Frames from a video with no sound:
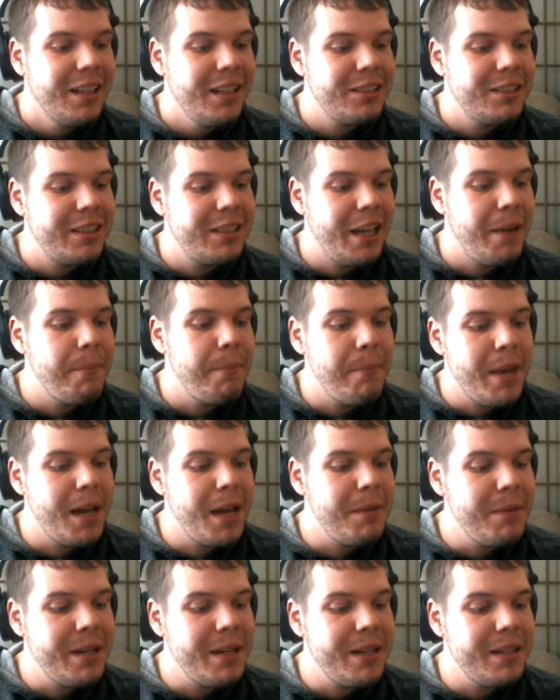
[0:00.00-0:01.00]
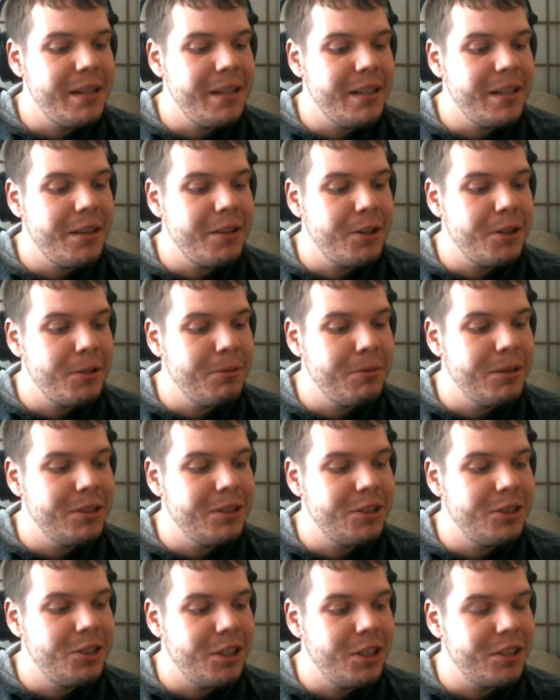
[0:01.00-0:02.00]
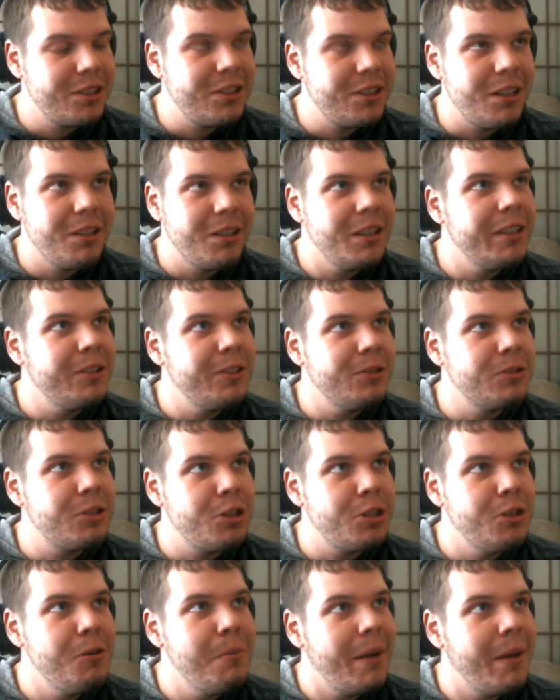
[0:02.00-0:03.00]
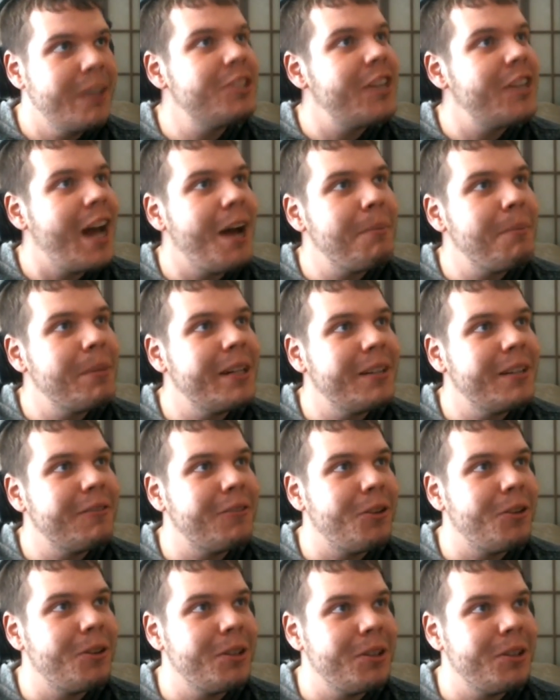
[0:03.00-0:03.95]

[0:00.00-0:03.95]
say maybe there was just a little too much happening for